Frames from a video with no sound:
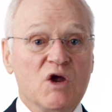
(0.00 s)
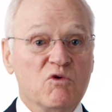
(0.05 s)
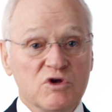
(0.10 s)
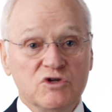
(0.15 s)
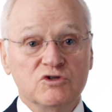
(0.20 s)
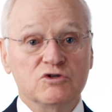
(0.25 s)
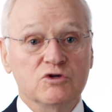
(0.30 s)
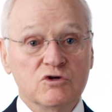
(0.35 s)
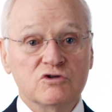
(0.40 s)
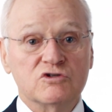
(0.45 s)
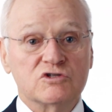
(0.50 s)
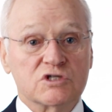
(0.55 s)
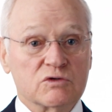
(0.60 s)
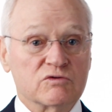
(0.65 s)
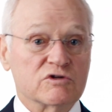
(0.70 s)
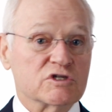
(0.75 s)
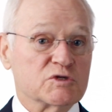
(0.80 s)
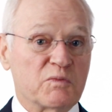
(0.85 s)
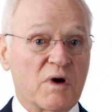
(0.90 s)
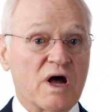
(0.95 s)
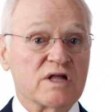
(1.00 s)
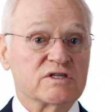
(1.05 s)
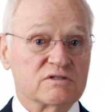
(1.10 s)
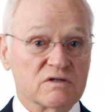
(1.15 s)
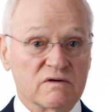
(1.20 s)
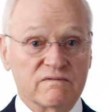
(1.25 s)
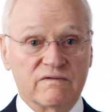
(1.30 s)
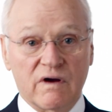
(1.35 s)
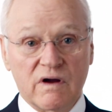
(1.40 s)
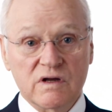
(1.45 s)
reduce the response
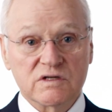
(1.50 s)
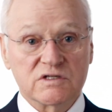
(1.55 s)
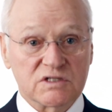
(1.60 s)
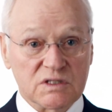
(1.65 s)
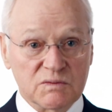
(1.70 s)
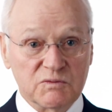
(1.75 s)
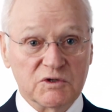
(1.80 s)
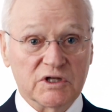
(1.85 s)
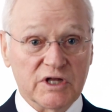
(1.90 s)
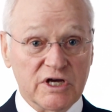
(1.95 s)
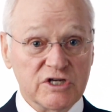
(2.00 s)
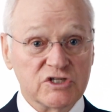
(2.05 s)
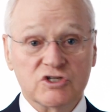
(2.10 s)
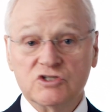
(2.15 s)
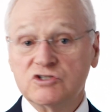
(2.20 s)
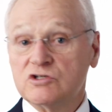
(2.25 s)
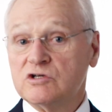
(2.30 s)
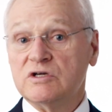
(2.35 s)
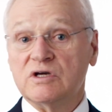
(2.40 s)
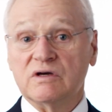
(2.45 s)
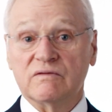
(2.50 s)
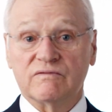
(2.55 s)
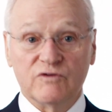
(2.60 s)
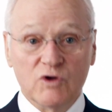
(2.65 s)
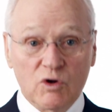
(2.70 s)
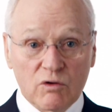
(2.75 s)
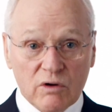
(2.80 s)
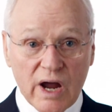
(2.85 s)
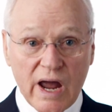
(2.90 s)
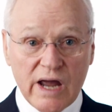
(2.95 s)
to ovarian stimulation, so you get
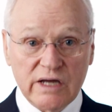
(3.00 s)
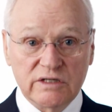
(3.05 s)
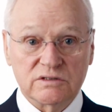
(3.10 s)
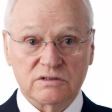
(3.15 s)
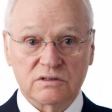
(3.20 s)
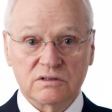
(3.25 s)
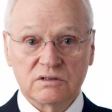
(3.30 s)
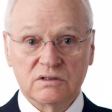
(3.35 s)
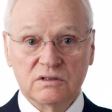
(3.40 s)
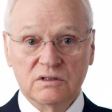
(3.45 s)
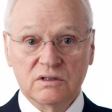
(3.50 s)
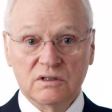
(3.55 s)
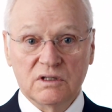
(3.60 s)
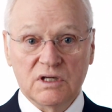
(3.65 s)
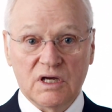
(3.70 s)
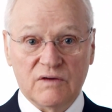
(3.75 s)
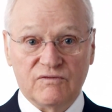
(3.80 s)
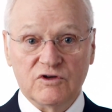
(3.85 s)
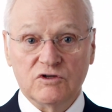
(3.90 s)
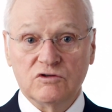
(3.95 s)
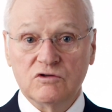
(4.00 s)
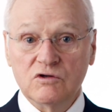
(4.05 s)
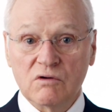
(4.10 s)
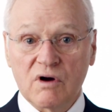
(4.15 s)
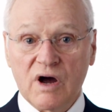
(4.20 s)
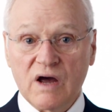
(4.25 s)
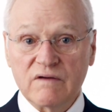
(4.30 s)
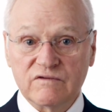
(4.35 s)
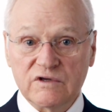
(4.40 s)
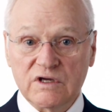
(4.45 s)
fewer eggs if you do
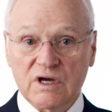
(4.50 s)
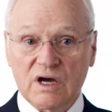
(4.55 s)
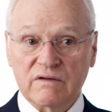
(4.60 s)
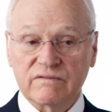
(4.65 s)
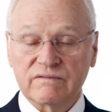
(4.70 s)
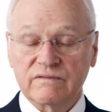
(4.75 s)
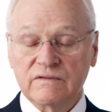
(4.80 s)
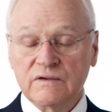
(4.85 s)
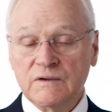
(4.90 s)
IVF.